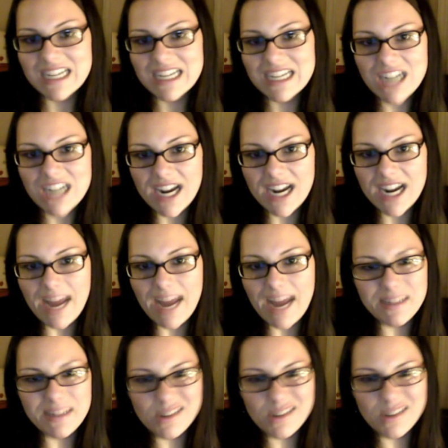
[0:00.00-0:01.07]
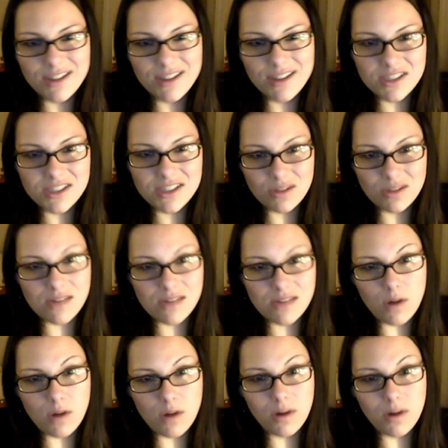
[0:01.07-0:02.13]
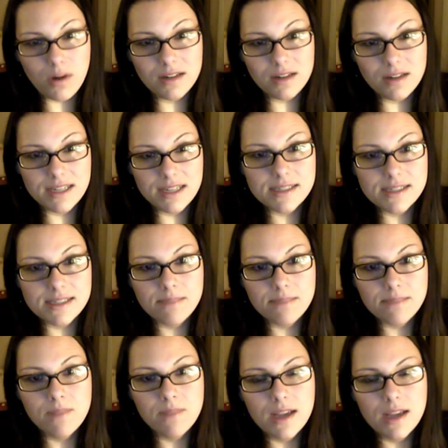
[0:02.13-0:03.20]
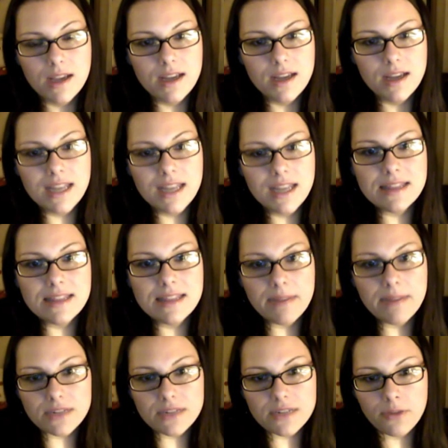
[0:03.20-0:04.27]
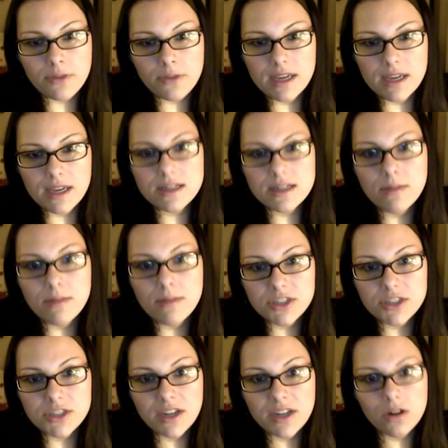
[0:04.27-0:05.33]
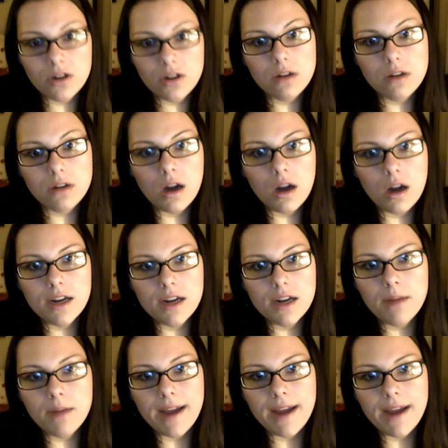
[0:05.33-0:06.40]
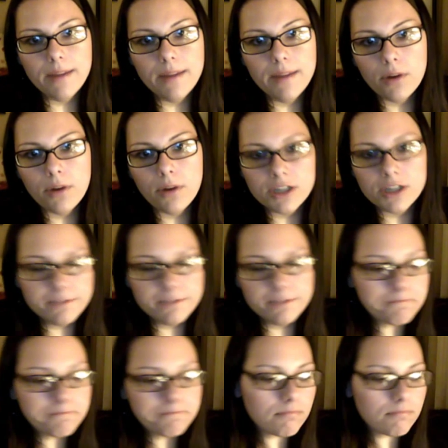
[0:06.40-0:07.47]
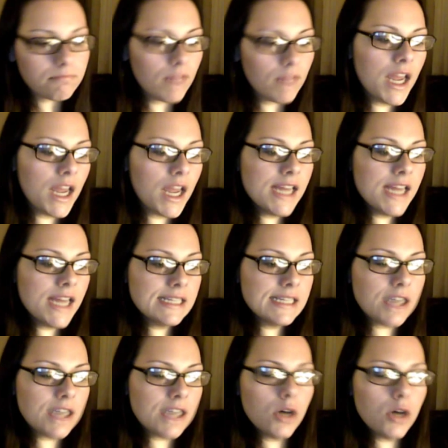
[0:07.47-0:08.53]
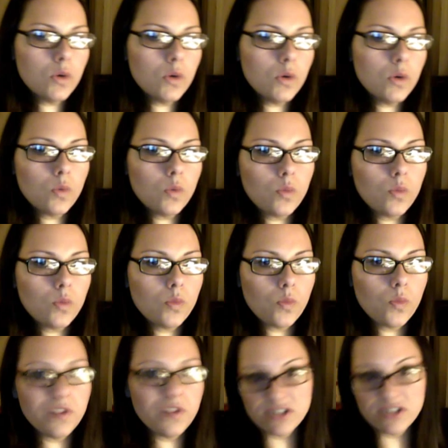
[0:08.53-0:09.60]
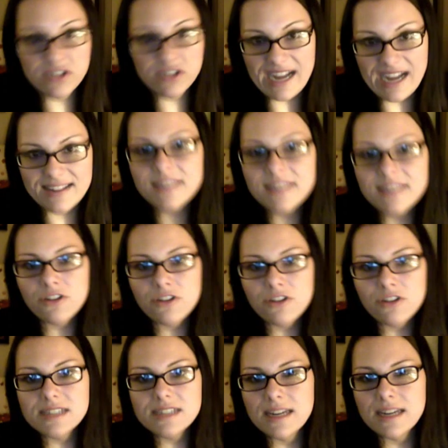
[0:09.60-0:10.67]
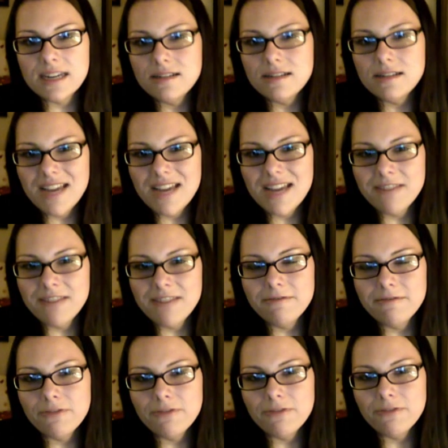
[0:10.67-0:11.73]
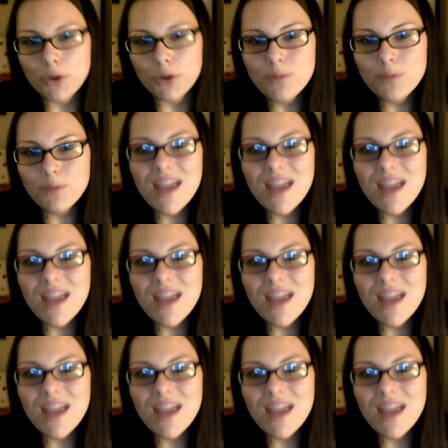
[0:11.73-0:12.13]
Not going to happen. So I just don't think raw broccoli is in the mix for me until much later on in my progression. So there's that, the difference in food.